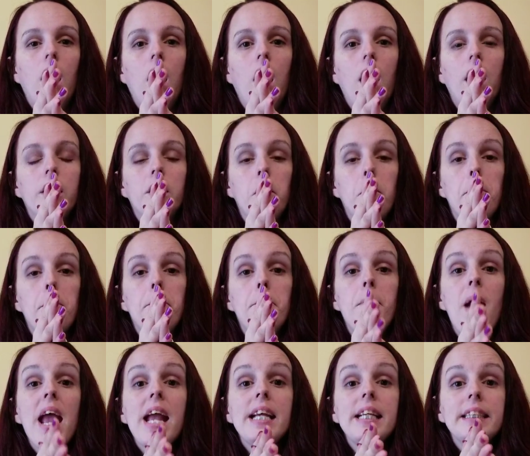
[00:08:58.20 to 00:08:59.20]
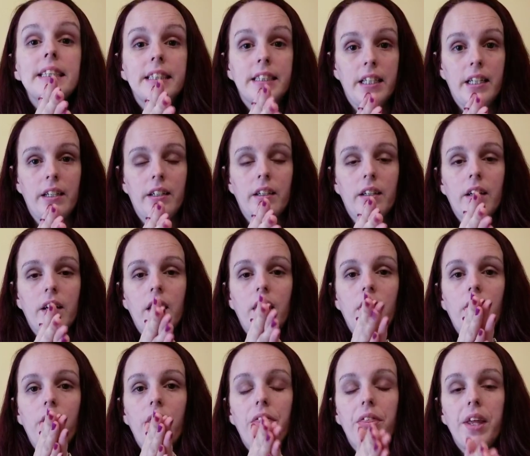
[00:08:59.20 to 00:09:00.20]
An amazing
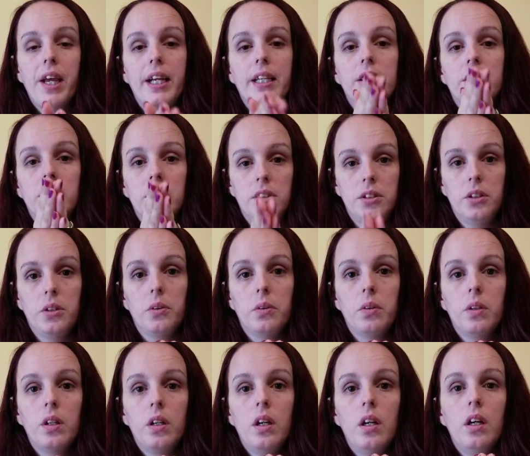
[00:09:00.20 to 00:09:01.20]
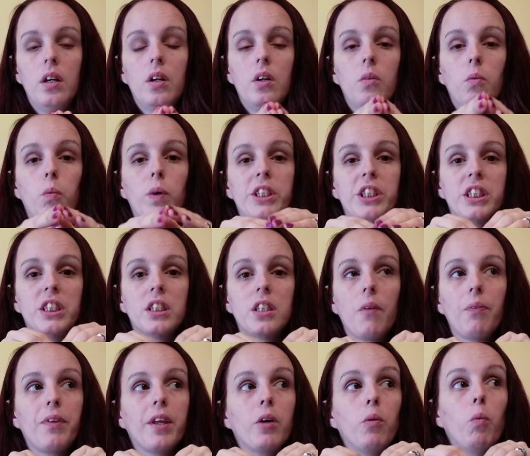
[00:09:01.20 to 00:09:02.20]
thing to do, which is
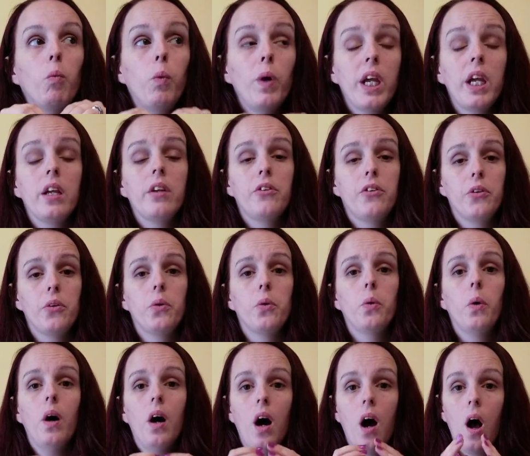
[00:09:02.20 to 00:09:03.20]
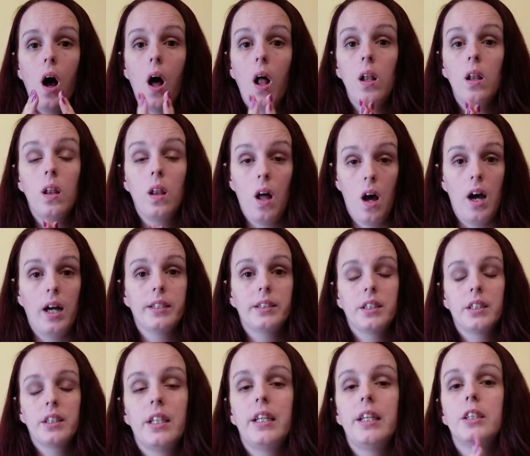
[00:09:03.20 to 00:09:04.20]
something we do a lot,
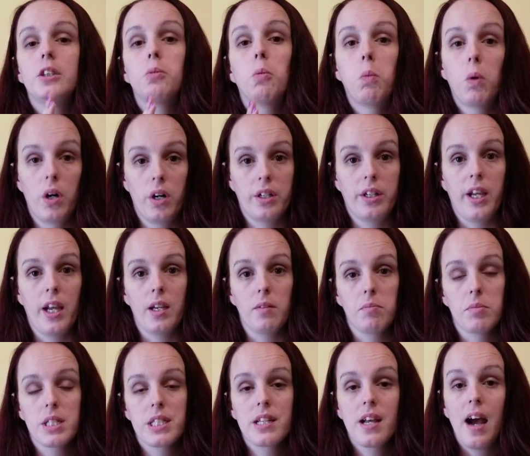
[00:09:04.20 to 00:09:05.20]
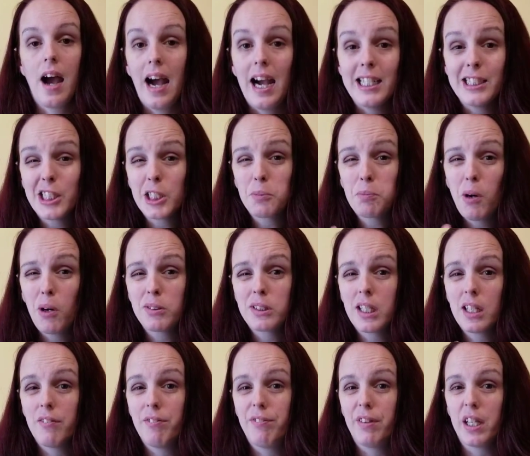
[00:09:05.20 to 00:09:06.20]
is word games. I just
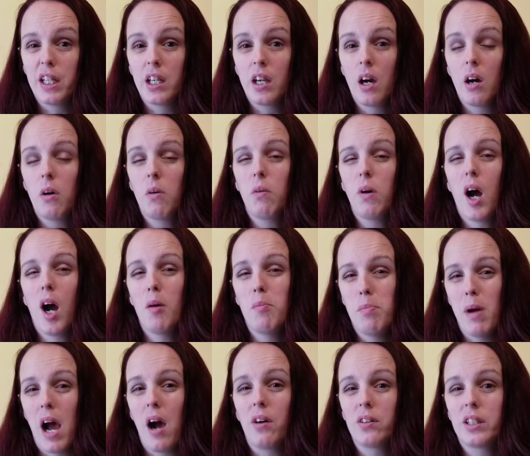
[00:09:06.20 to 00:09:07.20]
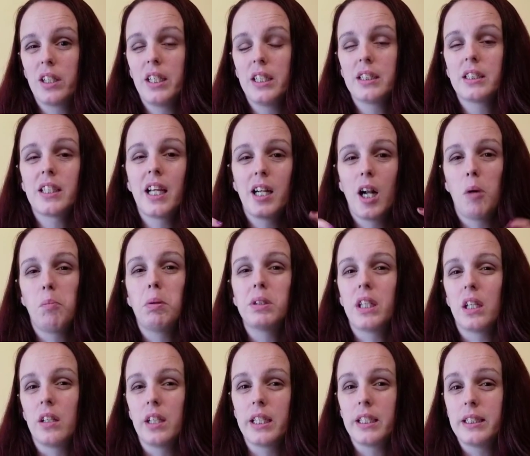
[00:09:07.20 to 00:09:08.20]
posted a video about this and I'll put
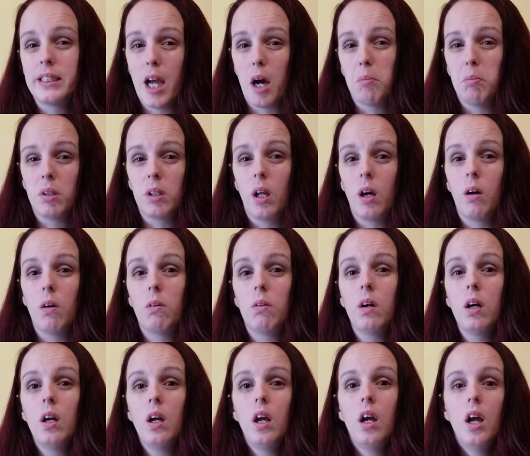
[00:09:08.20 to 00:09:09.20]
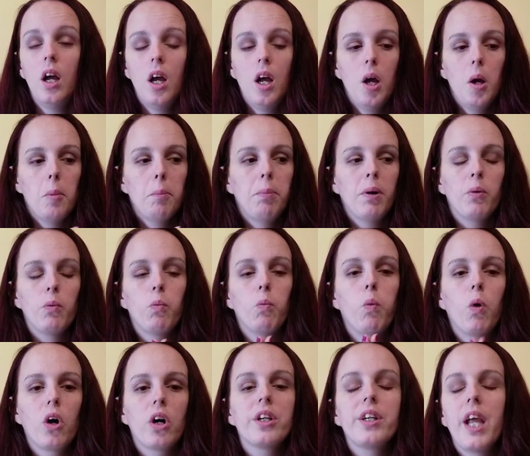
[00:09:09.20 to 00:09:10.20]
the link down below. But
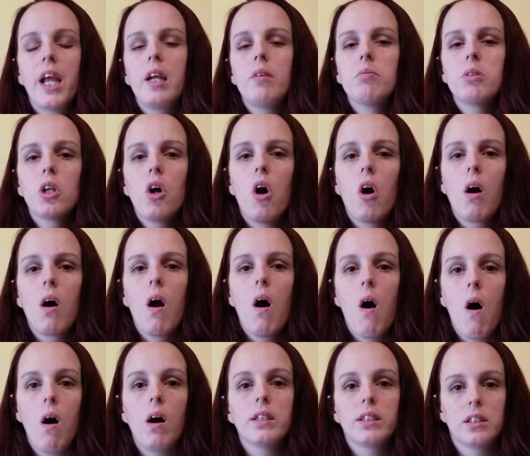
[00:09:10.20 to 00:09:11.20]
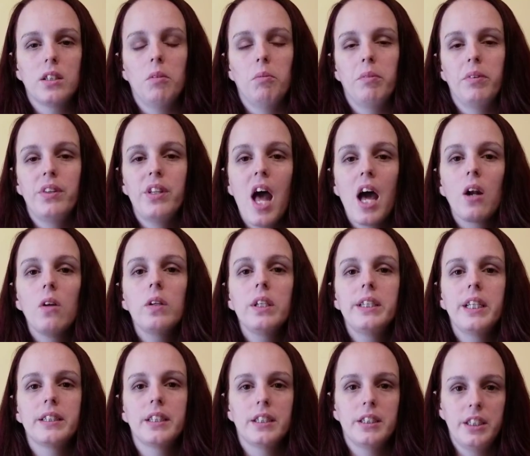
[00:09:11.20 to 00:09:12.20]
word games are awesome. Not only
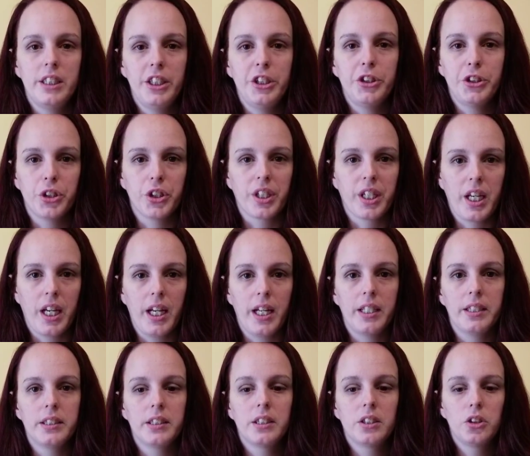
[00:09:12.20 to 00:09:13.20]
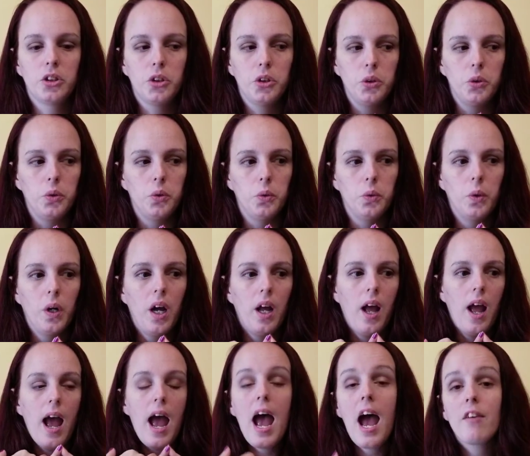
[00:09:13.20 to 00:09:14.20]
does it teach your kids to
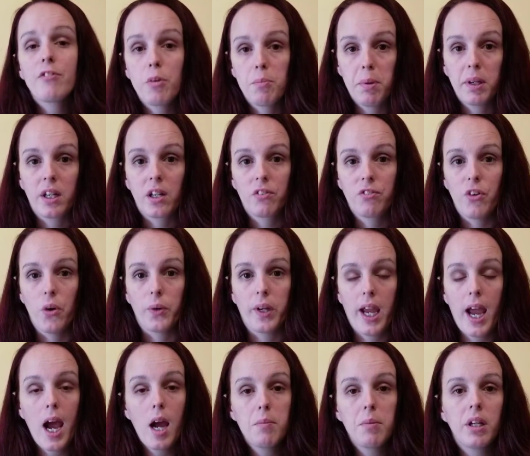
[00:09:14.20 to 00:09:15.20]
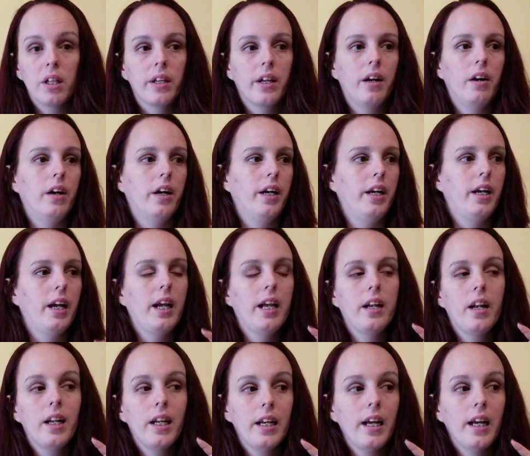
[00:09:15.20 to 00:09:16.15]
have a bigger vocabulary,